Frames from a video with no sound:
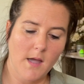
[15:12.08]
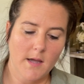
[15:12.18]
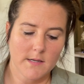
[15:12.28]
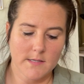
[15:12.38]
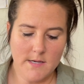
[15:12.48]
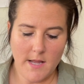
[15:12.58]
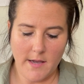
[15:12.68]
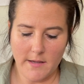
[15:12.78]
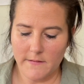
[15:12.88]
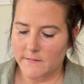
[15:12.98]

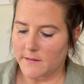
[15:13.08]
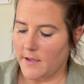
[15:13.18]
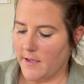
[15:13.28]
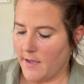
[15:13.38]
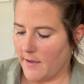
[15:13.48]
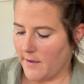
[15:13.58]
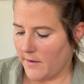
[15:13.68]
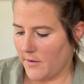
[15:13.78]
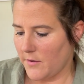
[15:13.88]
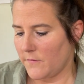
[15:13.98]
Next, I
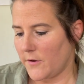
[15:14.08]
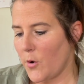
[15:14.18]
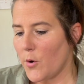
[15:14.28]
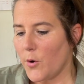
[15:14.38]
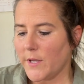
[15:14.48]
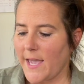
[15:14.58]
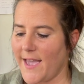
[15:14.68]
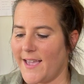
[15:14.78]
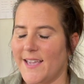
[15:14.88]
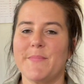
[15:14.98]
have, oh
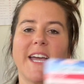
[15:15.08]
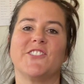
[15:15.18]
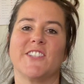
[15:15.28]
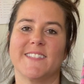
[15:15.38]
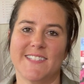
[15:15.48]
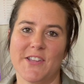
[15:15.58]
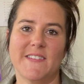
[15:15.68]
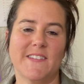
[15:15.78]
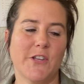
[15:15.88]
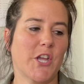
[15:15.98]
yay, impatiens. Now
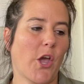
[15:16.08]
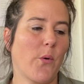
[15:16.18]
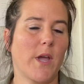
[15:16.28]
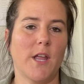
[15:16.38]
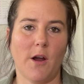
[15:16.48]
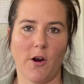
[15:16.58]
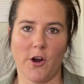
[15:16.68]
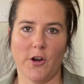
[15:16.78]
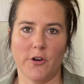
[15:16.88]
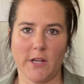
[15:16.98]
this is gonna go in
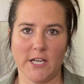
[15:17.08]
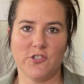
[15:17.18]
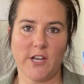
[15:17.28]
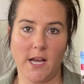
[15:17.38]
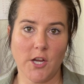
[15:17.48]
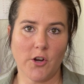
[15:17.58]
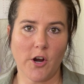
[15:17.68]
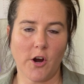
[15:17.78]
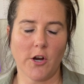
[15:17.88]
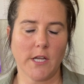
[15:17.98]
our like shadier
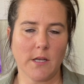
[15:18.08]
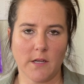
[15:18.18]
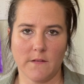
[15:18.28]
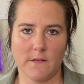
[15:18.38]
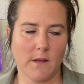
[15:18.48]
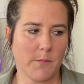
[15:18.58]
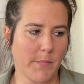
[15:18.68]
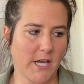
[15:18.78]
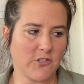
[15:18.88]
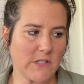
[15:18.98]
garden because
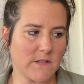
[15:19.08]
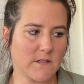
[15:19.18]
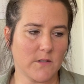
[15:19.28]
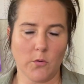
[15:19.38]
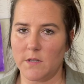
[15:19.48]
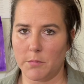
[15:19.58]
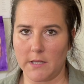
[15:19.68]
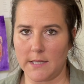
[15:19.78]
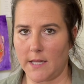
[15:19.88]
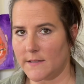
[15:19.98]
impatiens don't
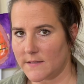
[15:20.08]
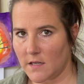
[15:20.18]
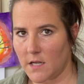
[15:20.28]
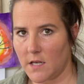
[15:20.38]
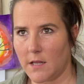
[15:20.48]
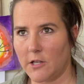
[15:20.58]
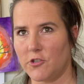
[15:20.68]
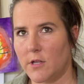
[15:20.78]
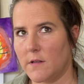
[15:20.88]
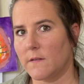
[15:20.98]
typically like sun unless
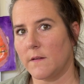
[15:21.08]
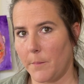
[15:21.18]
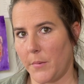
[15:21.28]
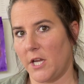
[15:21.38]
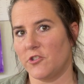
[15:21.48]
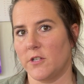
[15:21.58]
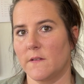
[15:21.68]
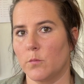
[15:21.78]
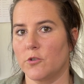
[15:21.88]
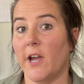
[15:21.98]
you get the sun
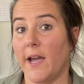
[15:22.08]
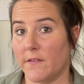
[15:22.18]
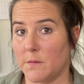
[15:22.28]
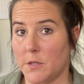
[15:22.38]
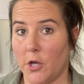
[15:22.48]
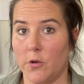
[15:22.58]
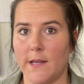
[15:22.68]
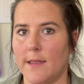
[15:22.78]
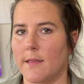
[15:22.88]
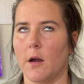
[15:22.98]
patiens, which I have some of those
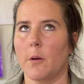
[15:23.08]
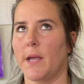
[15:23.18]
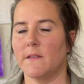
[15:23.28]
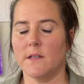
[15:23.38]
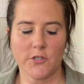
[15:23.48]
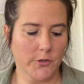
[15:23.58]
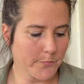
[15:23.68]
and they're amazing too.